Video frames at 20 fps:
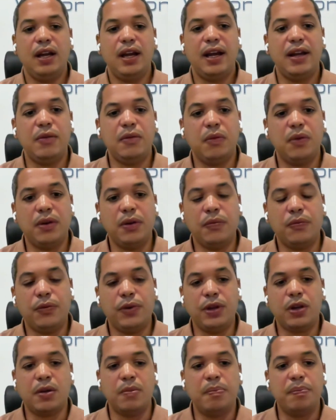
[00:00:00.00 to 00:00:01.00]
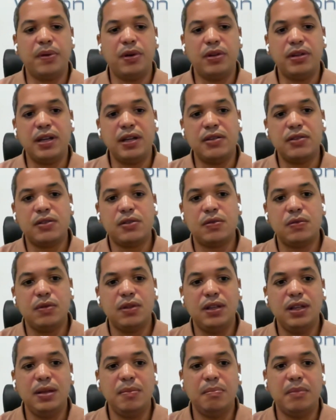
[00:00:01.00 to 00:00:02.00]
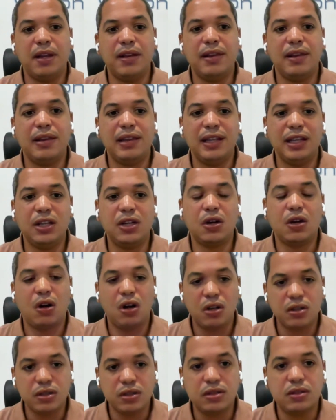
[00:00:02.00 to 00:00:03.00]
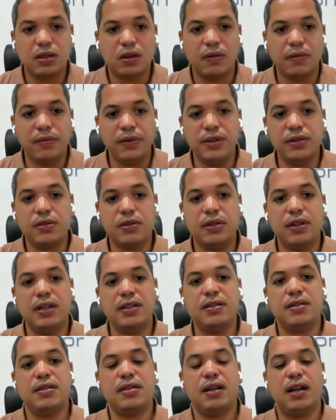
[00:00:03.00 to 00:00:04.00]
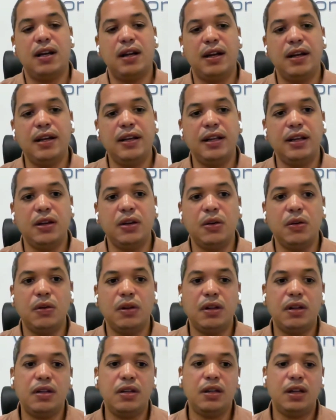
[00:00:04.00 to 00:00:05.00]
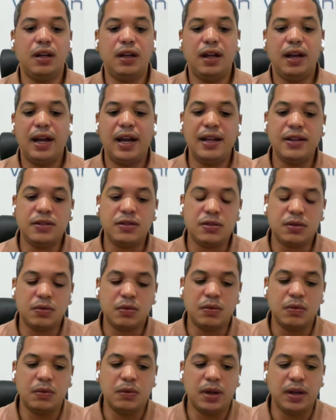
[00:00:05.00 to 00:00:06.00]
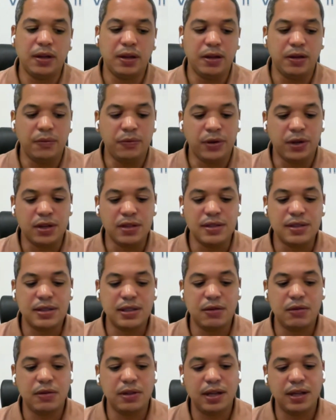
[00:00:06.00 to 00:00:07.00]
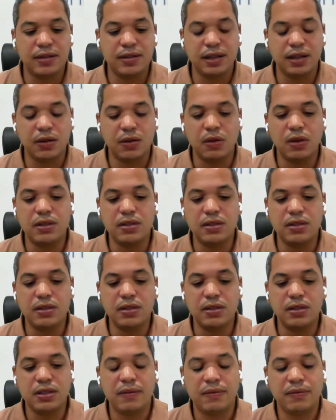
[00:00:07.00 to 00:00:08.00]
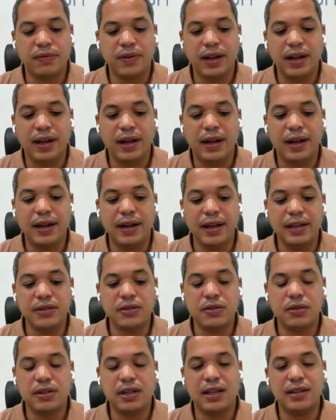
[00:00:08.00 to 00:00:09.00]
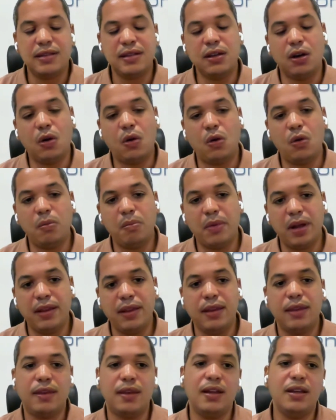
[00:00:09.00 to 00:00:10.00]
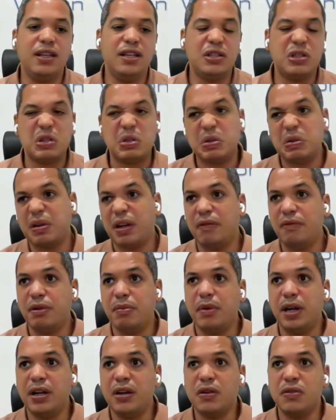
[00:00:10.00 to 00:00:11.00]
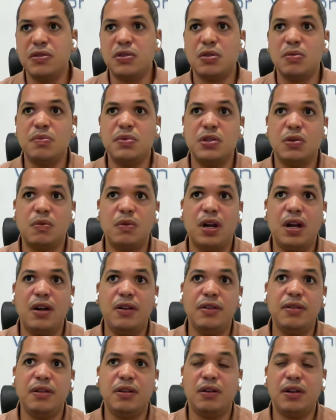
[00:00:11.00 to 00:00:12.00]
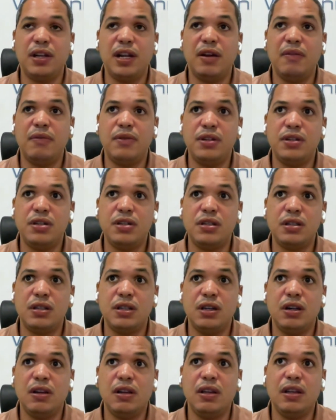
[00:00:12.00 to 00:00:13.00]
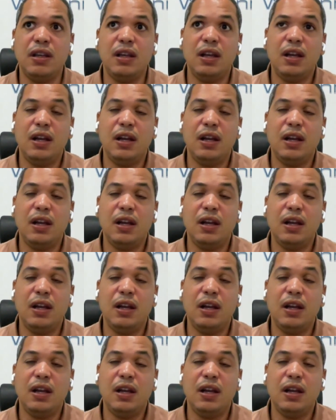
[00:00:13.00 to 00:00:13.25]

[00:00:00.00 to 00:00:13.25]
And if we compare that to the monthly cost of internet in Angola, and if we consider that Angolans need to have internet the whole month, and everybody consumes around, on average, year